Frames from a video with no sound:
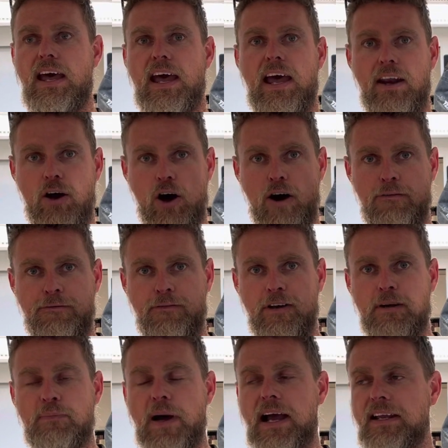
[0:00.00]
an
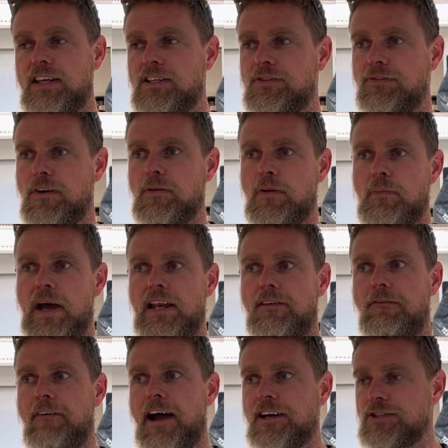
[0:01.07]
off-grid package from the
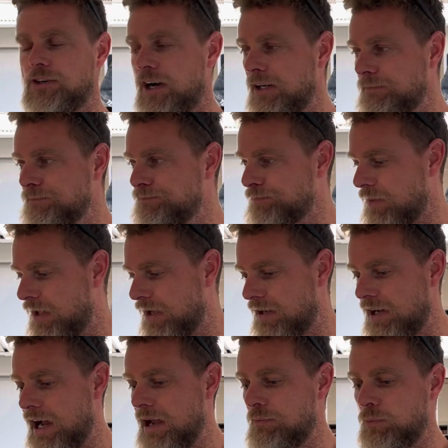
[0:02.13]
manufacturer. It
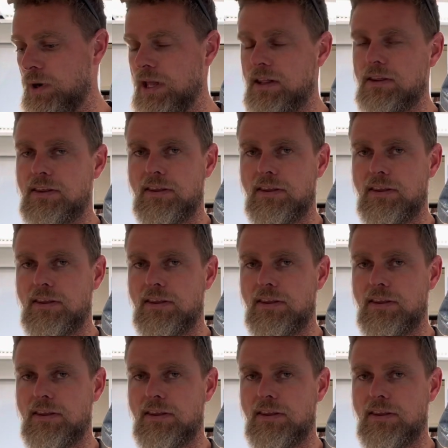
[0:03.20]
came with